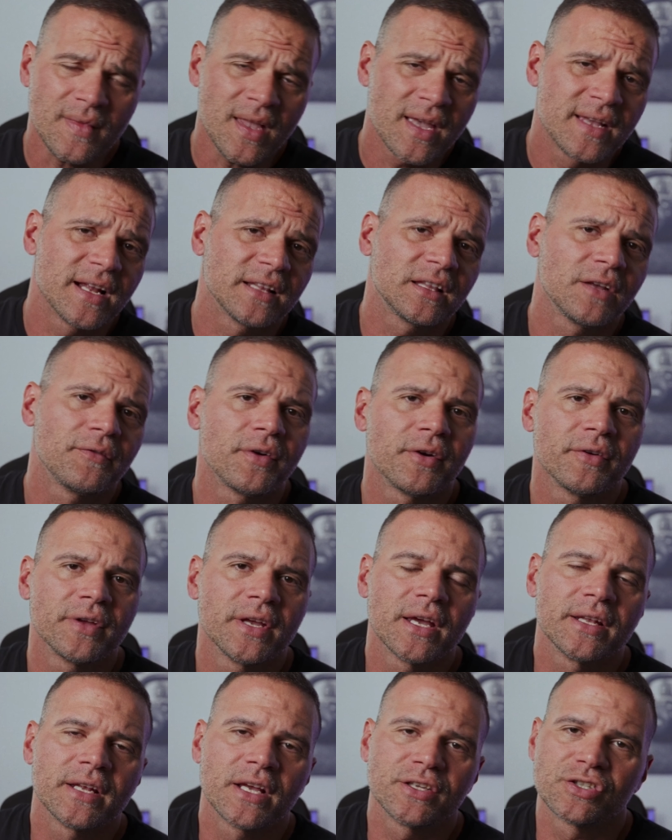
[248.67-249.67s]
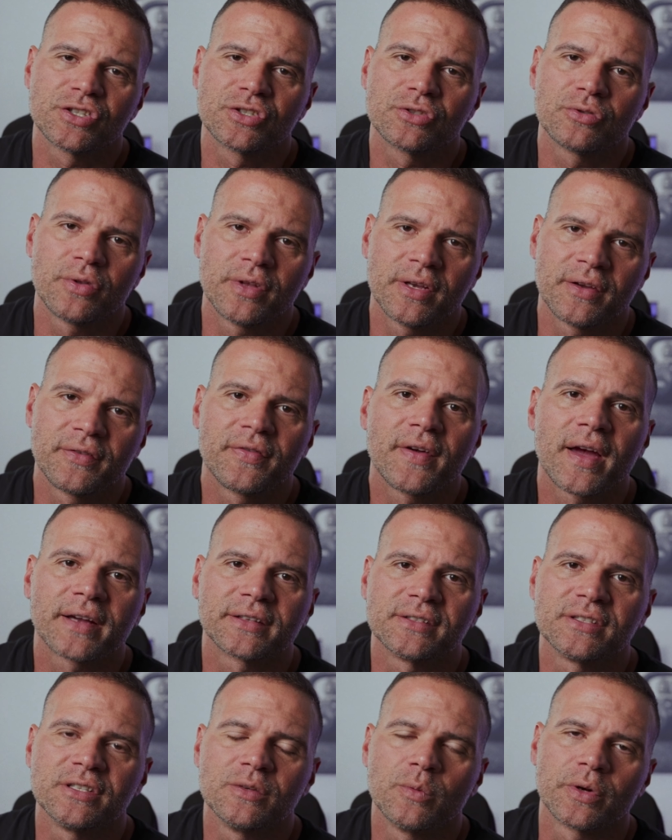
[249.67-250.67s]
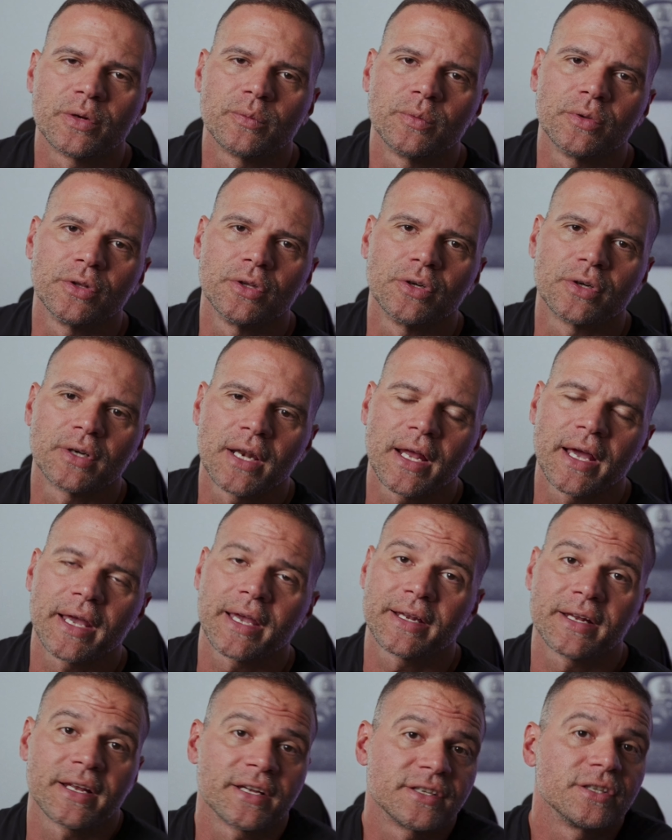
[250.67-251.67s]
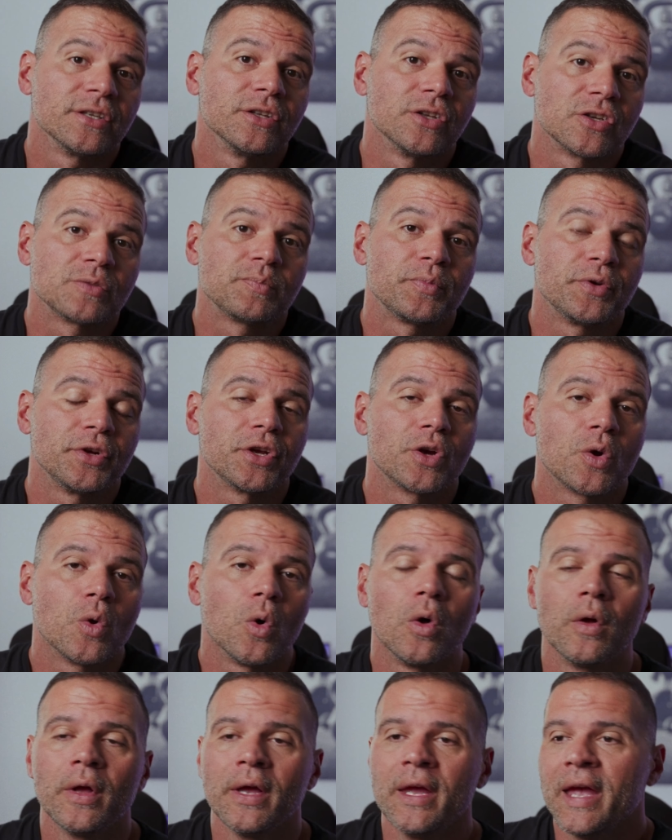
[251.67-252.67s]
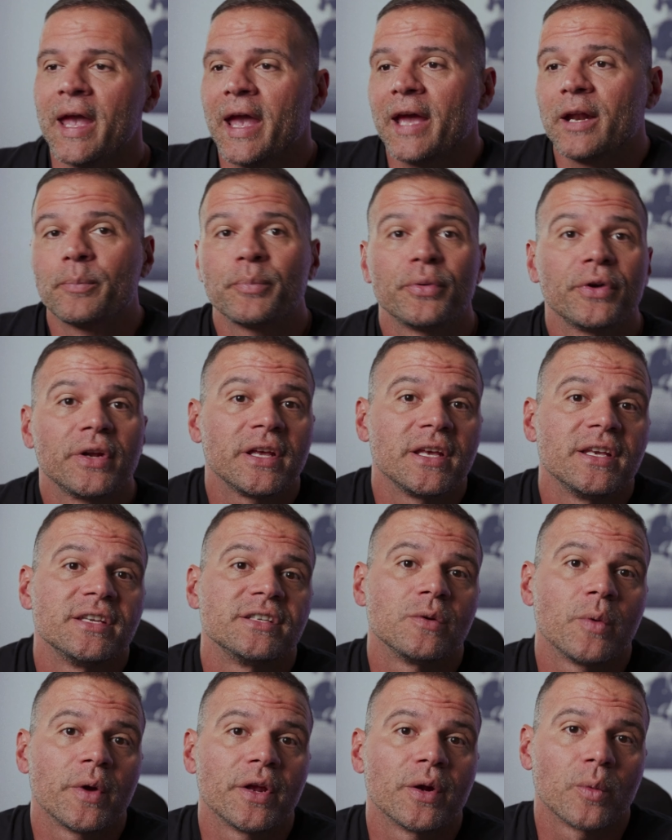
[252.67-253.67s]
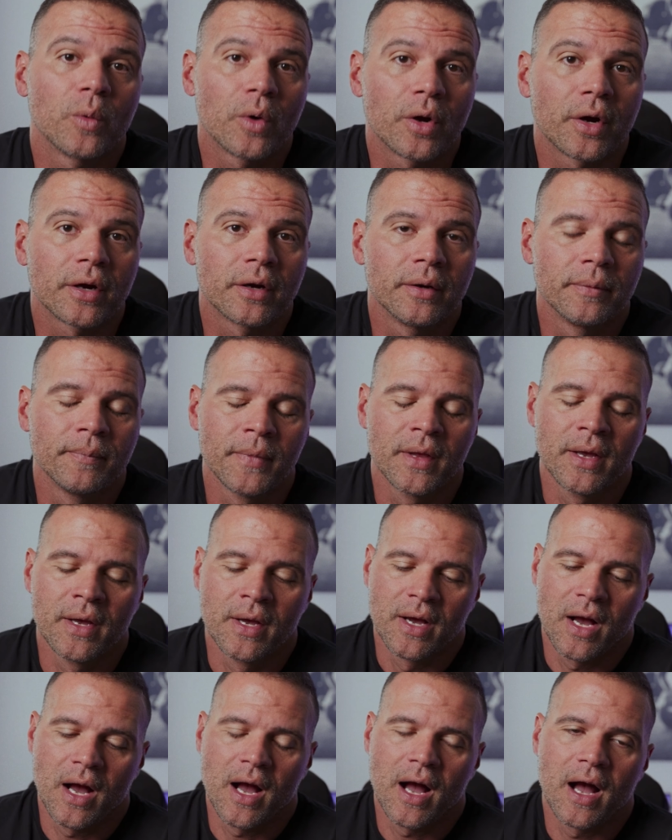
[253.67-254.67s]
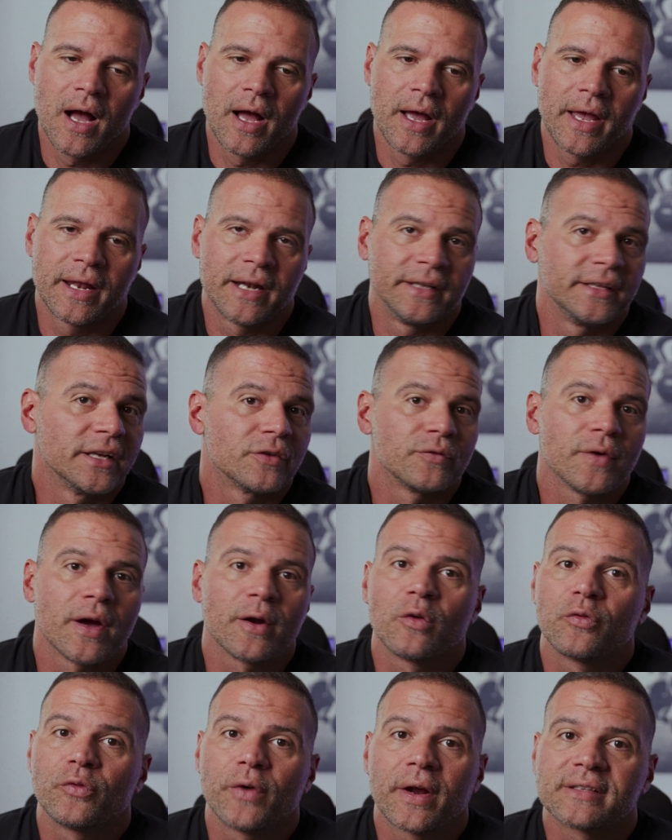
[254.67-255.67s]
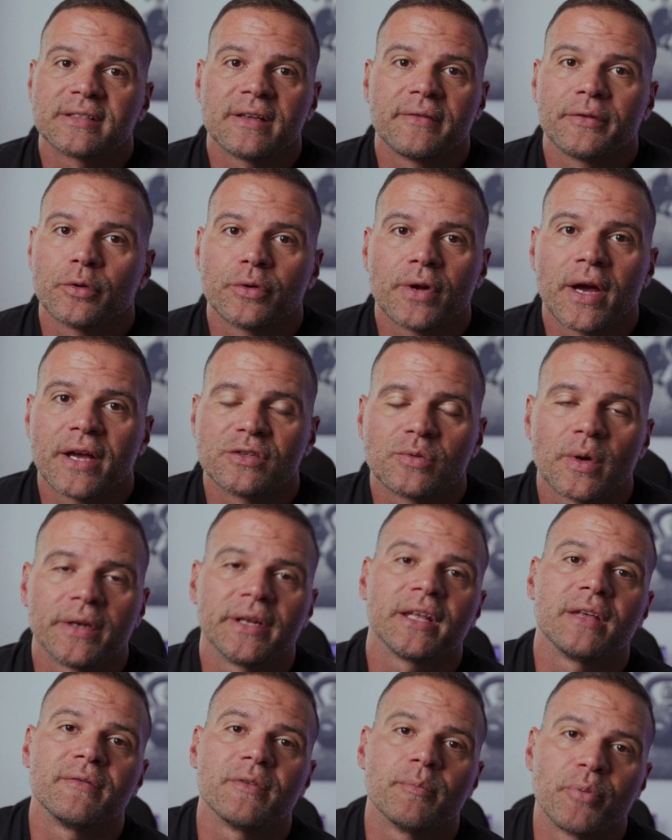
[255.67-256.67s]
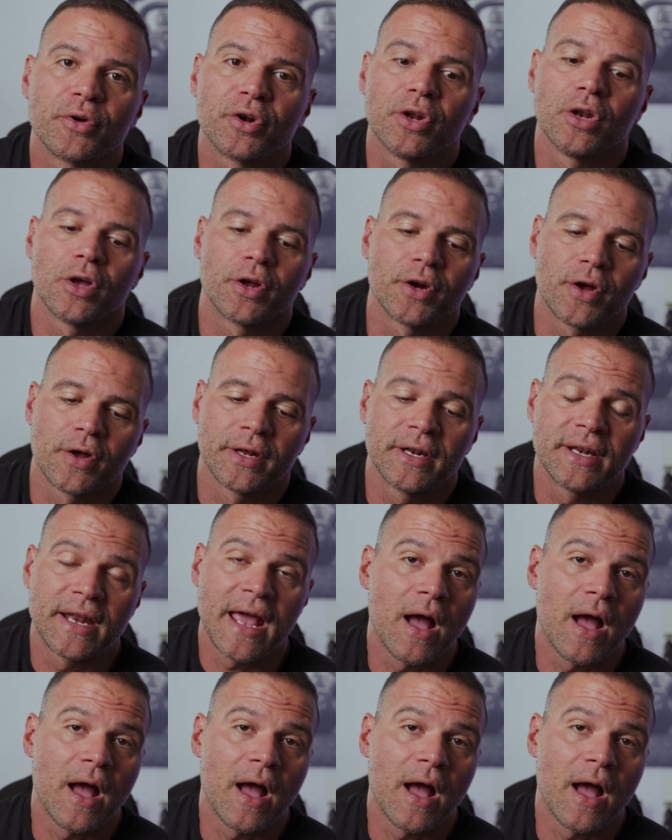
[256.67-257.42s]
And at the very end, I just threw the effect to see what it would look like. And it actually looks pretty cool and a pretty easy way to work. And I did it right off Rec 709, so I didn't even put a LUT on it.